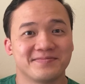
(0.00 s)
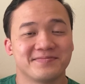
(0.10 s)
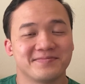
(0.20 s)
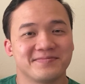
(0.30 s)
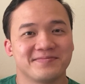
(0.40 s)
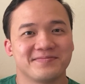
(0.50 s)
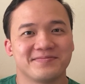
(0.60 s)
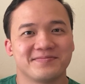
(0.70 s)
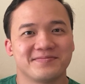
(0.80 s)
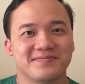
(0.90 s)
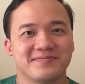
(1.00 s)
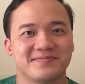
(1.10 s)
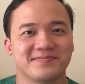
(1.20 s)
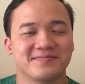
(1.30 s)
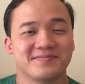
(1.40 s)

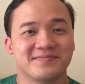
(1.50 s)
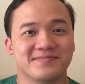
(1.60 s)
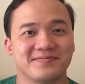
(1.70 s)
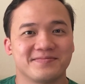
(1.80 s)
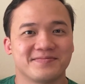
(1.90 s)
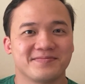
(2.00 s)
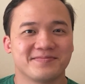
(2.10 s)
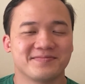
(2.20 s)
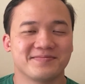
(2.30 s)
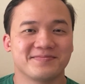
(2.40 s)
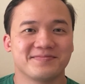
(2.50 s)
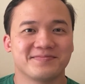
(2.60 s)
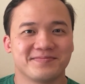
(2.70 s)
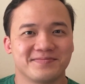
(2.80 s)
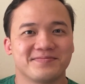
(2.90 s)

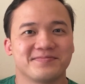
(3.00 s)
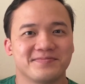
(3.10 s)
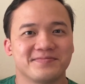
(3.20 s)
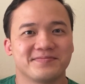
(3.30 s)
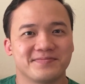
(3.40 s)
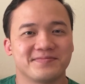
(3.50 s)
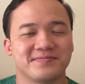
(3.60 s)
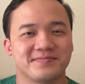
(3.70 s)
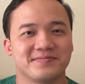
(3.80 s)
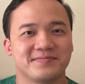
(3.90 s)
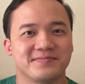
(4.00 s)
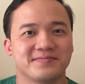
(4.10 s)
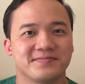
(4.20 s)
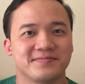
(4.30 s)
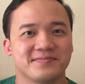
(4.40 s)

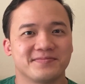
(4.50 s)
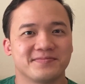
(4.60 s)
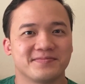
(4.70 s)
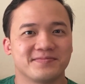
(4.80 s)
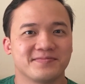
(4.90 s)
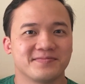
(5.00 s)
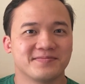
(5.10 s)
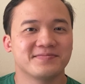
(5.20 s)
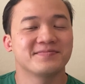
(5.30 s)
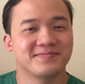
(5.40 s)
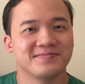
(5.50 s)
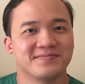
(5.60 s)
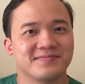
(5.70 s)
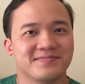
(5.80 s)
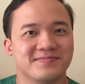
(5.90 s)

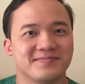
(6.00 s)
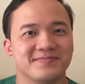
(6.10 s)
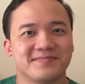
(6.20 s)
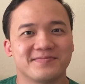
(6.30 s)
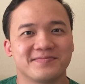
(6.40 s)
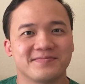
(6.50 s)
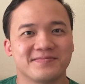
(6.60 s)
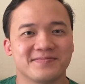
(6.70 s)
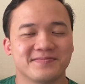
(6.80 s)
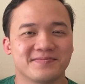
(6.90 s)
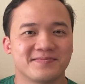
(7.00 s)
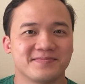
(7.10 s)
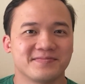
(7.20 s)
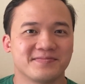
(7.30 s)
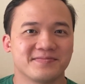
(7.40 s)

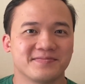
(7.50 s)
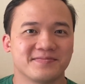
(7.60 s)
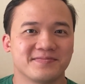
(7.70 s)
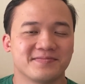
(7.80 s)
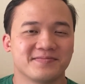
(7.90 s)
(not speaking)